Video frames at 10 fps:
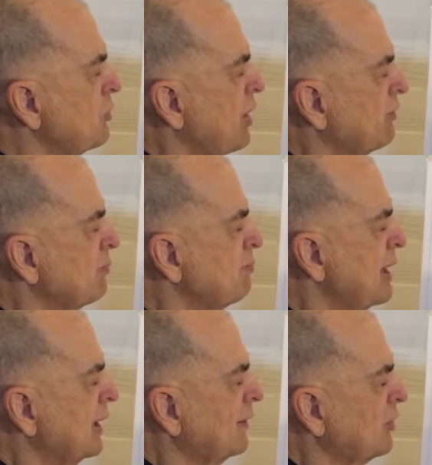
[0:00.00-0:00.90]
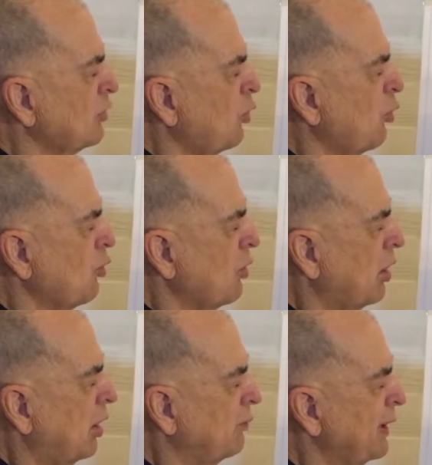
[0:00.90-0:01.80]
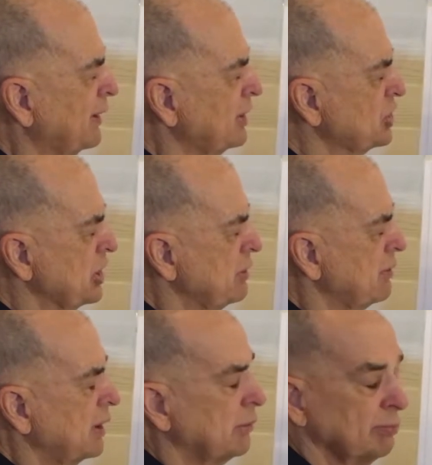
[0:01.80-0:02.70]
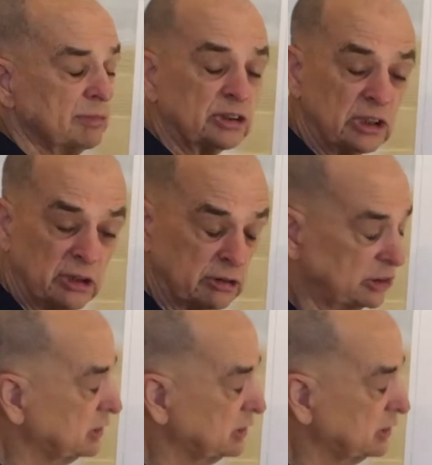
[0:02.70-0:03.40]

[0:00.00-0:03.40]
you have to make this core, make the generator, energy